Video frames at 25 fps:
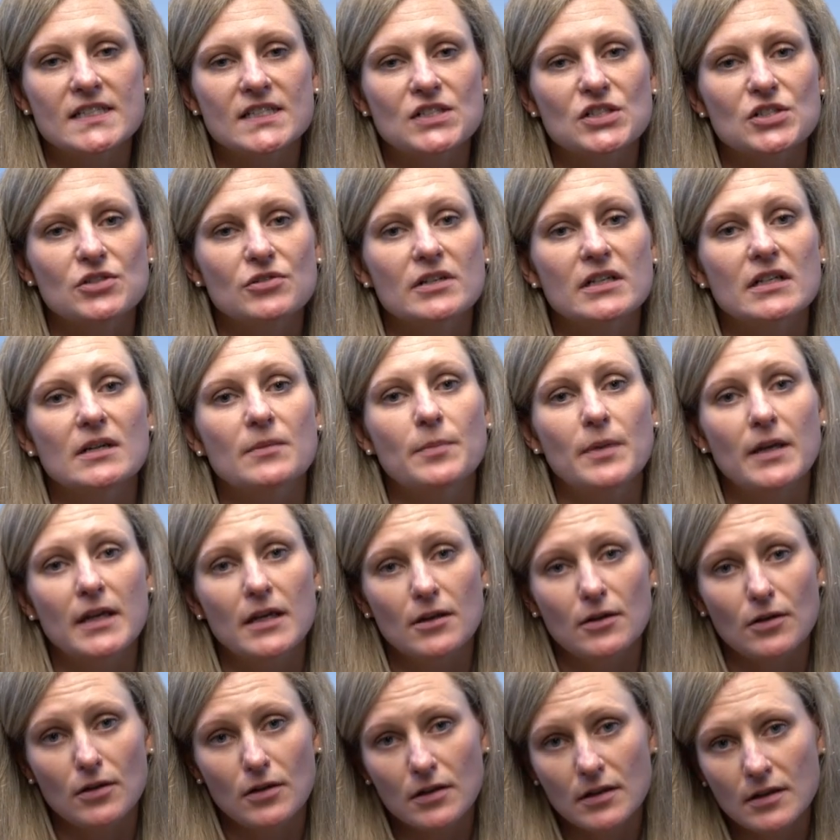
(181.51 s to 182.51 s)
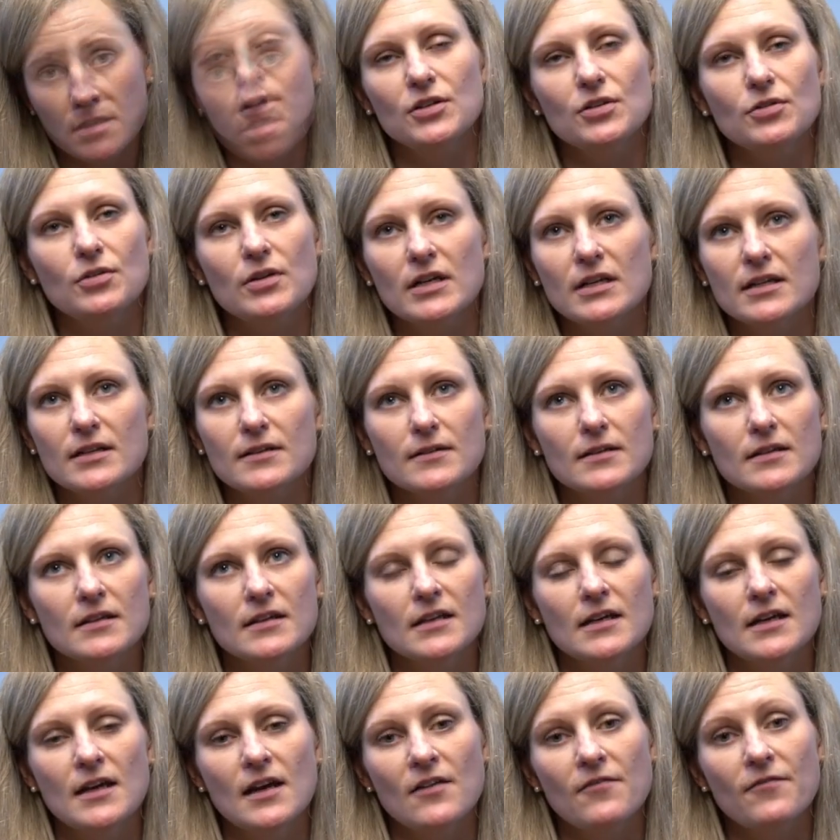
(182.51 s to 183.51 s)
that you can appeal. You can
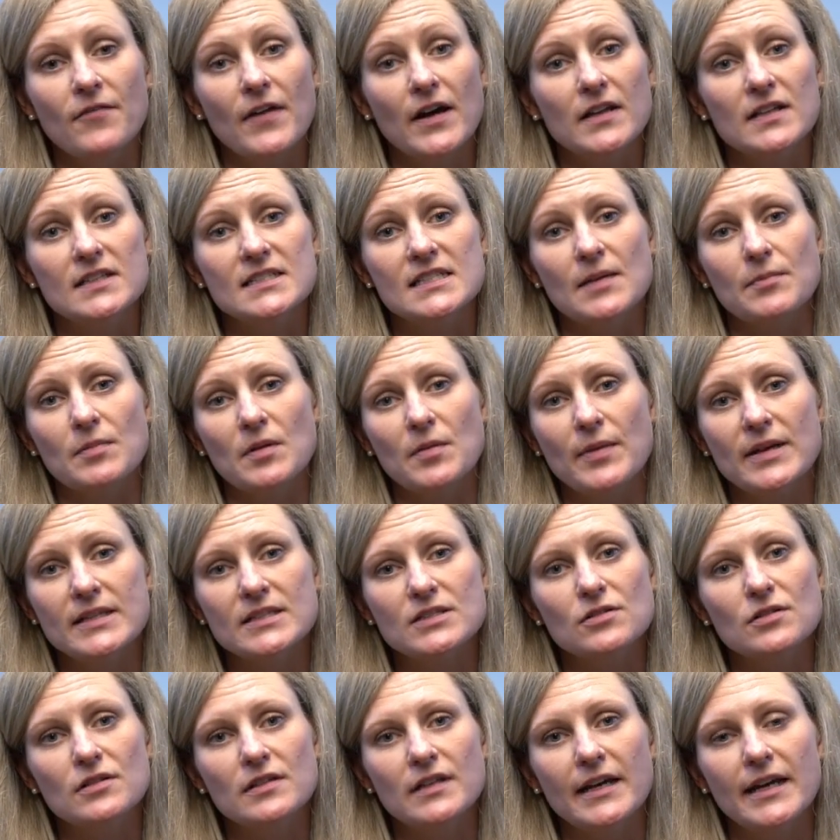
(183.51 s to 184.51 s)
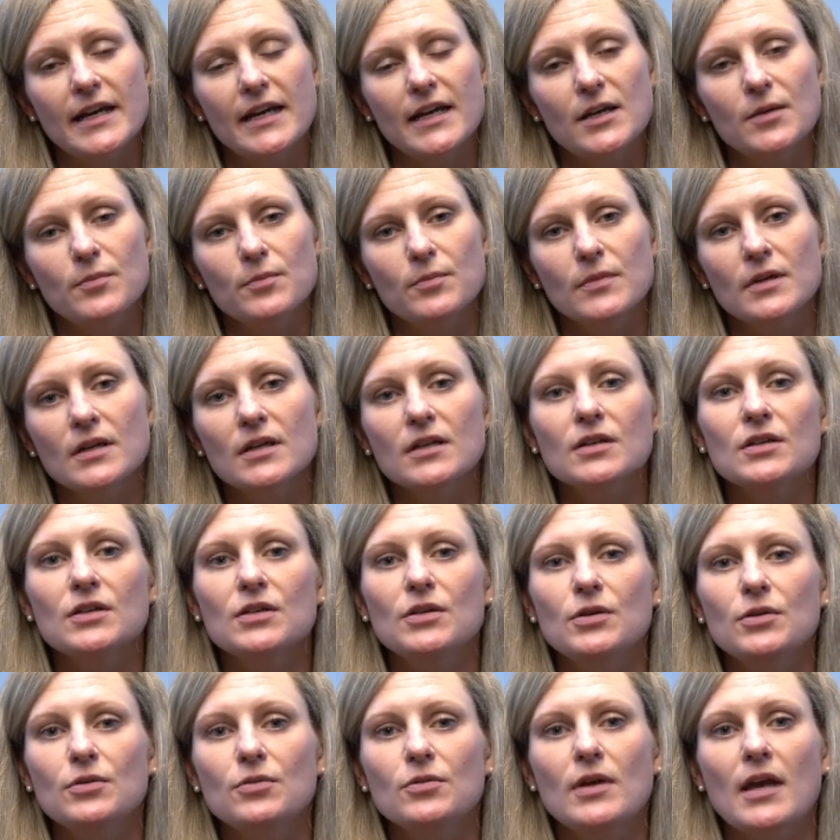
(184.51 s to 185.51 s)
file a supplemental claim,
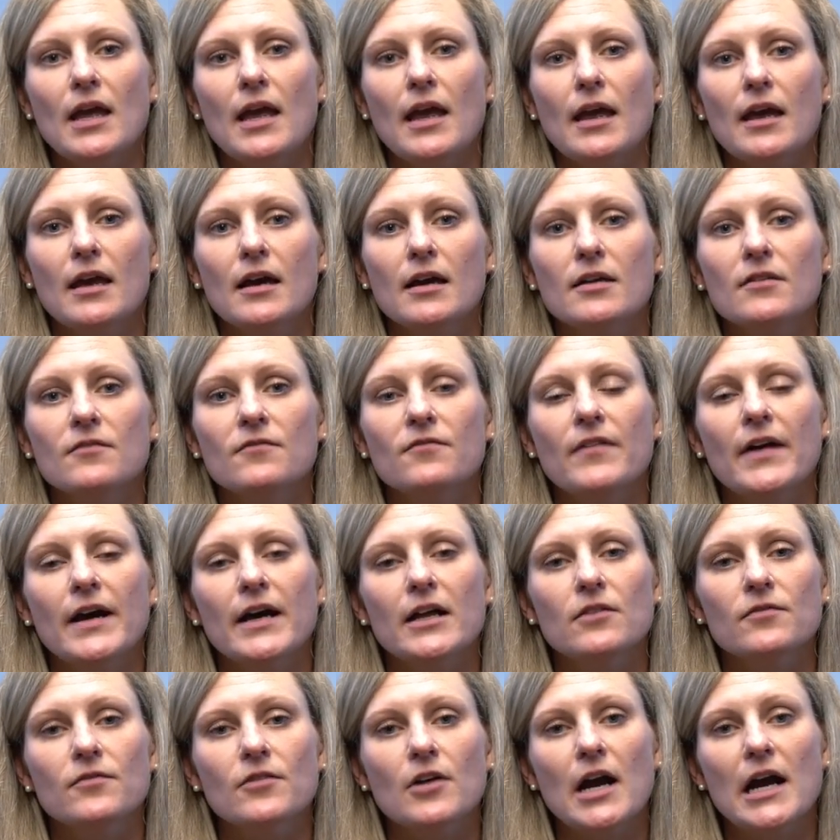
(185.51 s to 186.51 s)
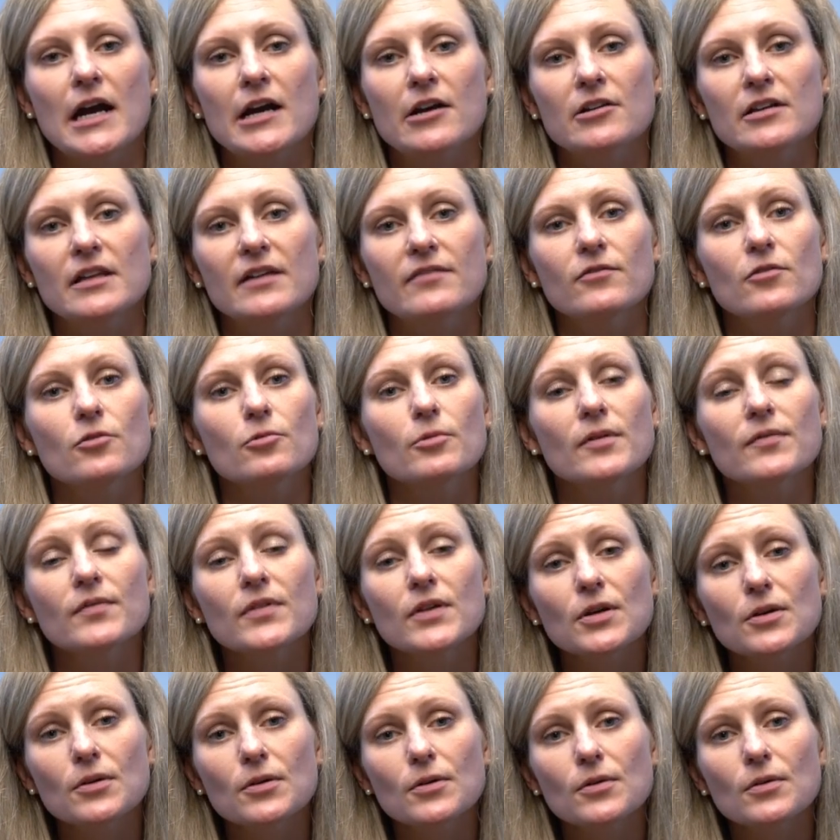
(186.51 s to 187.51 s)
you can file for higher level
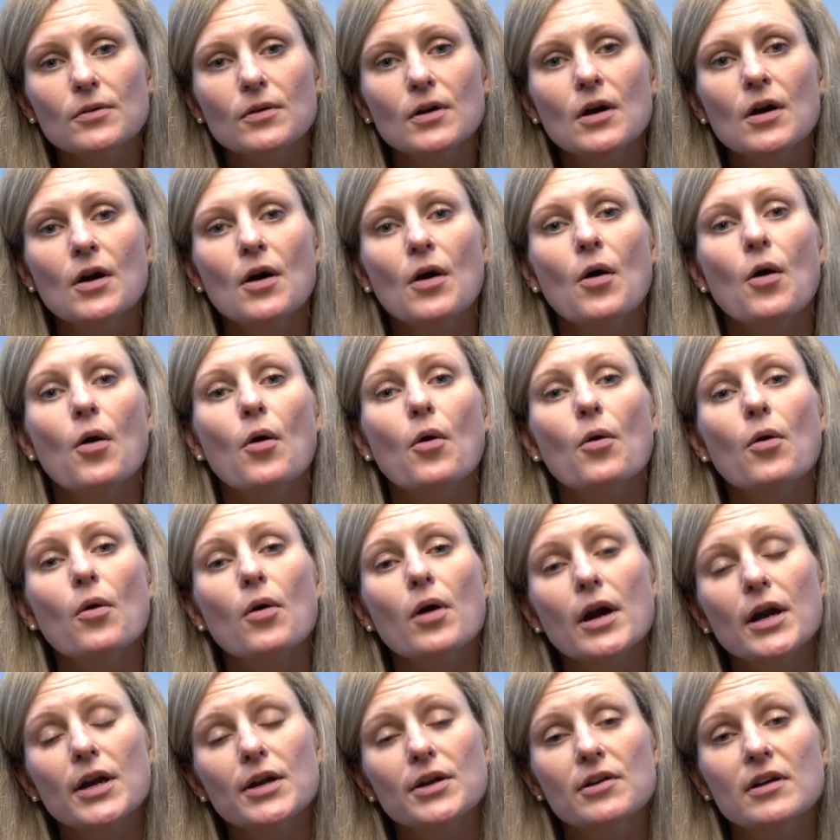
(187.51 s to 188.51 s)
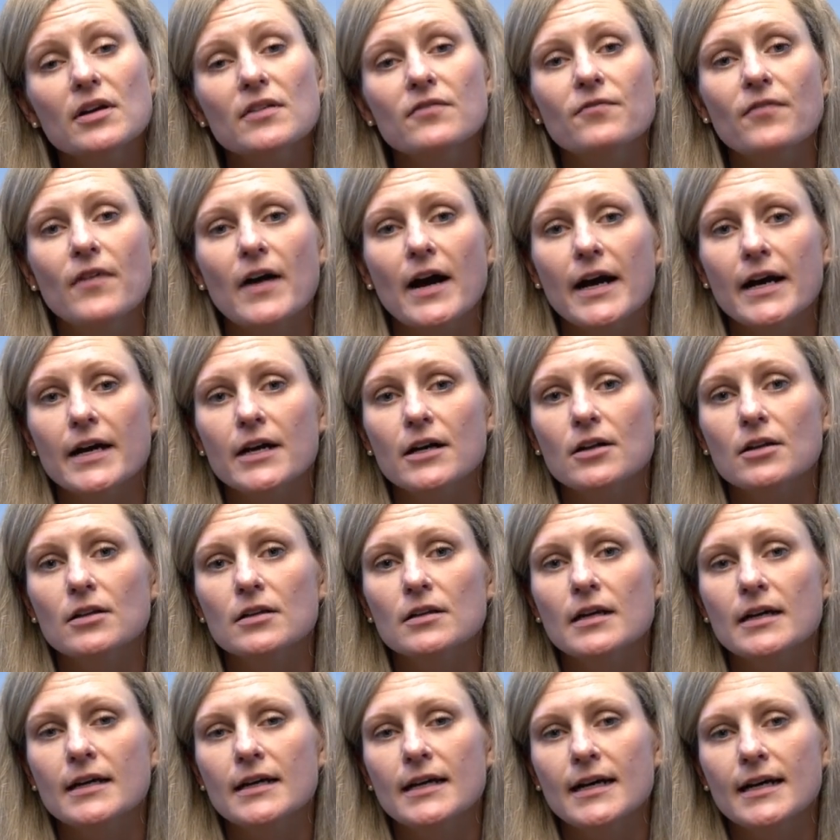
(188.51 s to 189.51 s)
review, or you can
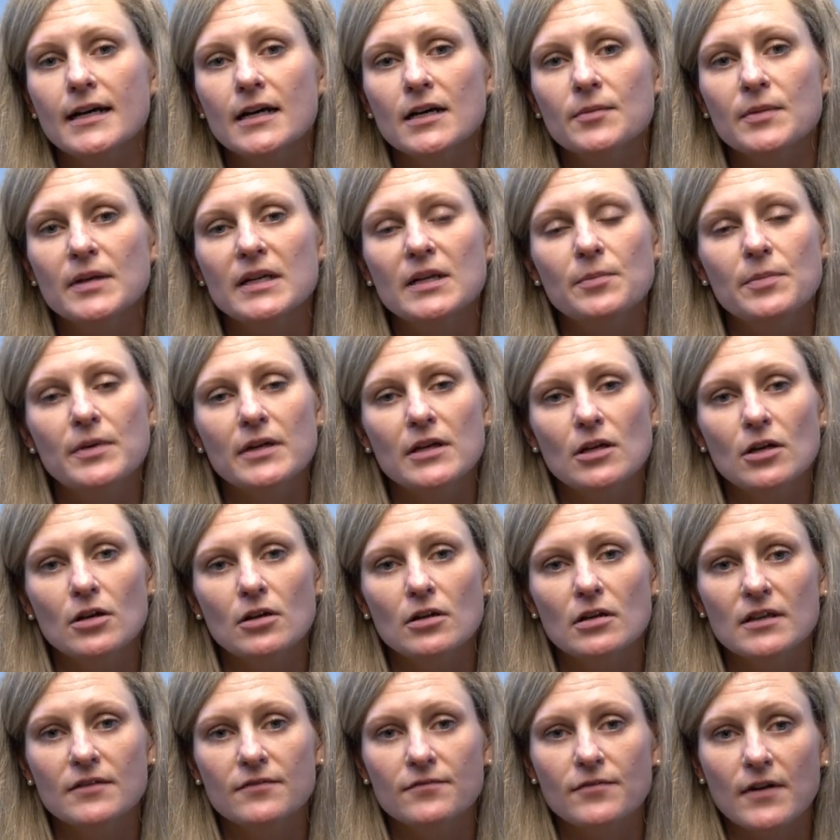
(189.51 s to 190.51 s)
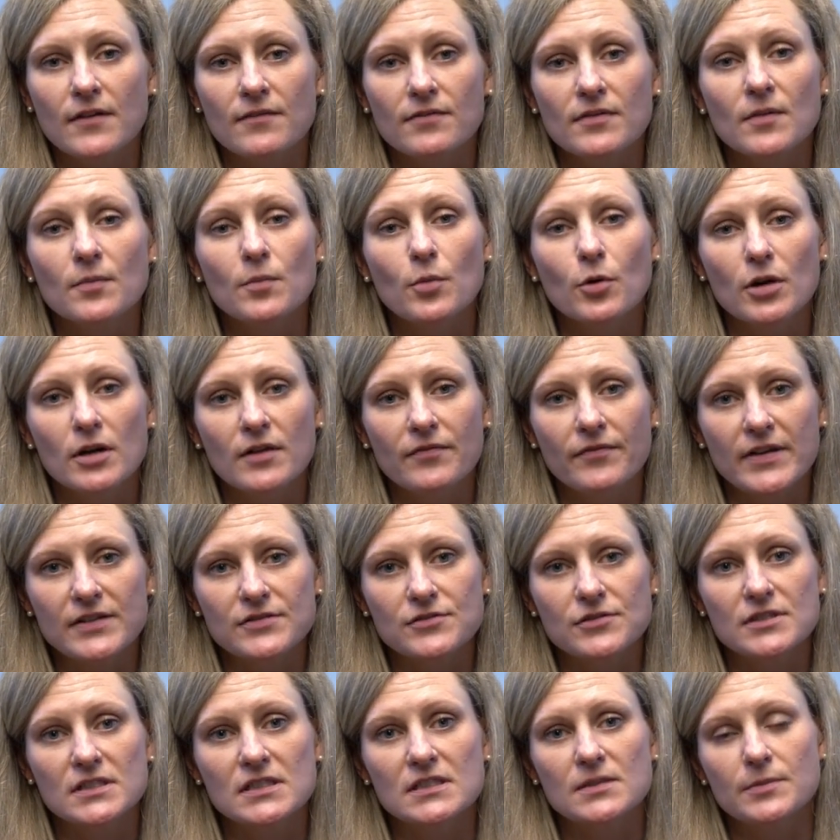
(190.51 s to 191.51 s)
file an appeal in front of the Board of
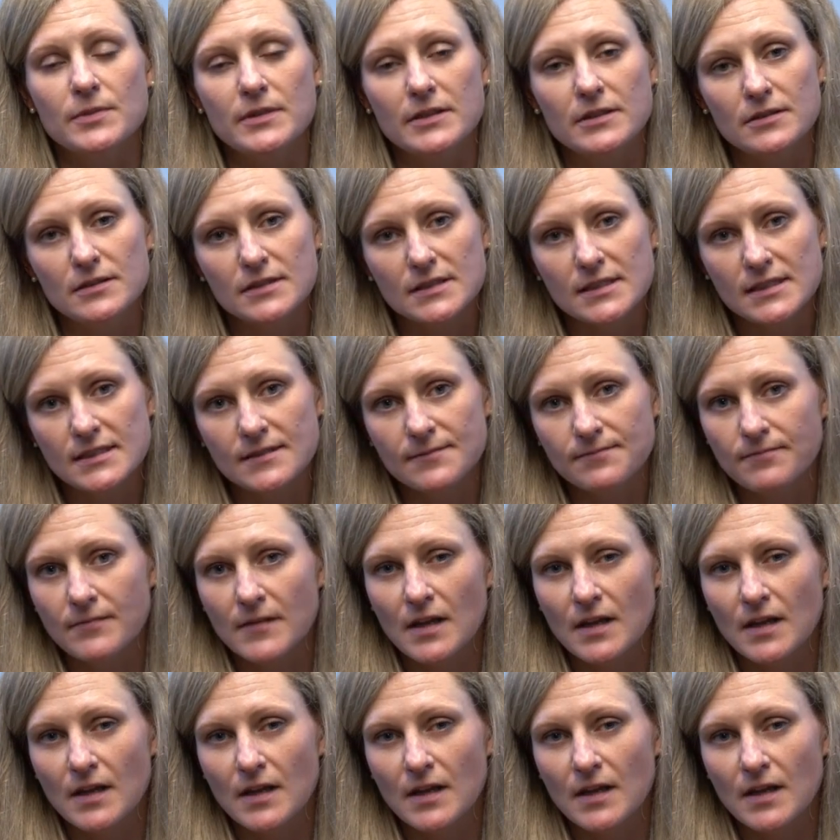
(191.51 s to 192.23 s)
Veterans Appeals.